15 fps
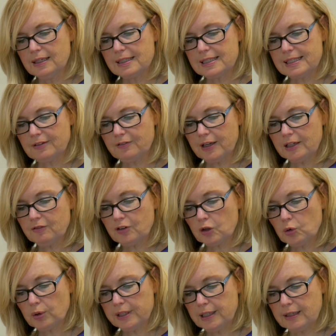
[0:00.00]
Stefan from
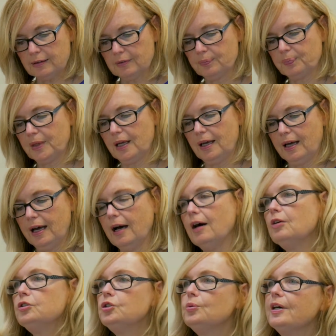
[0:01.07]
Quesnel,
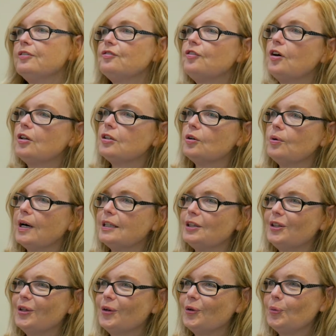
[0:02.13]
how do I follow a
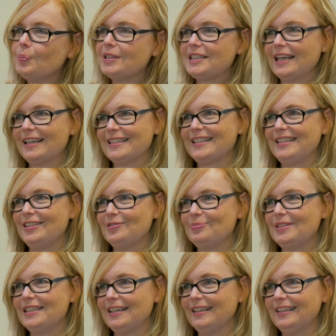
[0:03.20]
low potassium
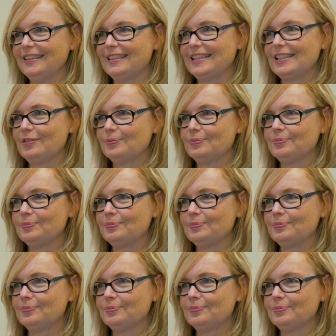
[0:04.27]
diet?